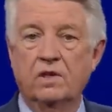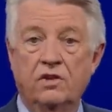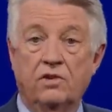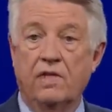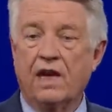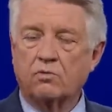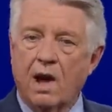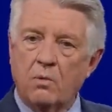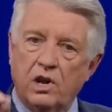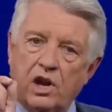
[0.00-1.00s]
So that's
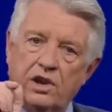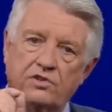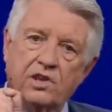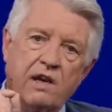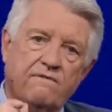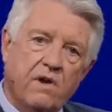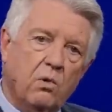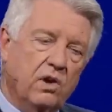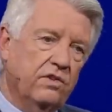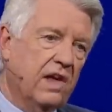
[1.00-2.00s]
why we're going to stay
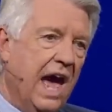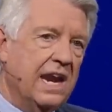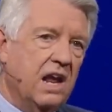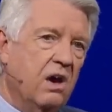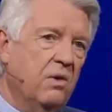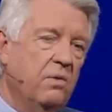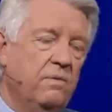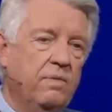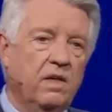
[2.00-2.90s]
focused. I know